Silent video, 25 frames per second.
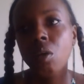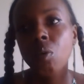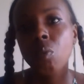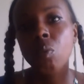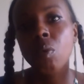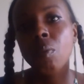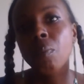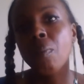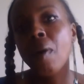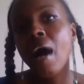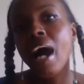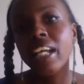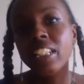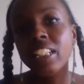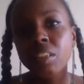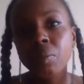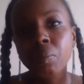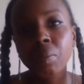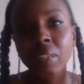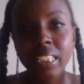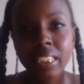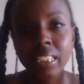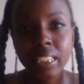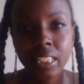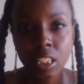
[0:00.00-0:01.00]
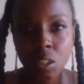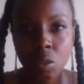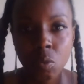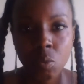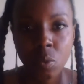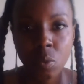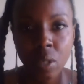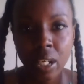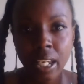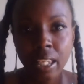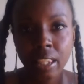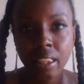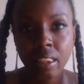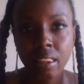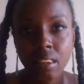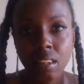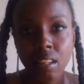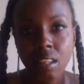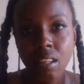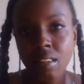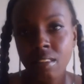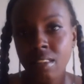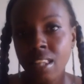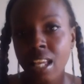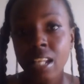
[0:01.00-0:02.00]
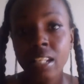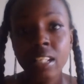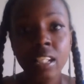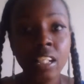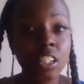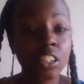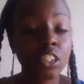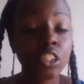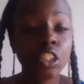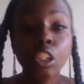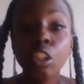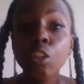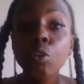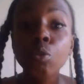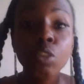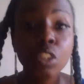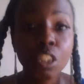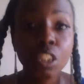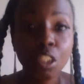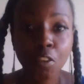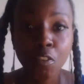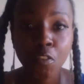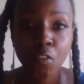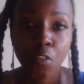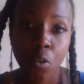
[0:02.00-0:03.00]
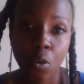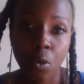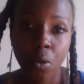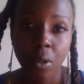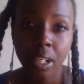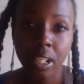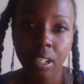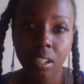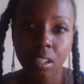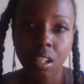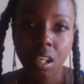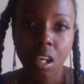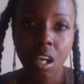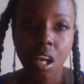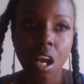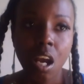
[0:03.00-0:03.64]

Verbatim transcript: would possibly deal with that need a solution for it.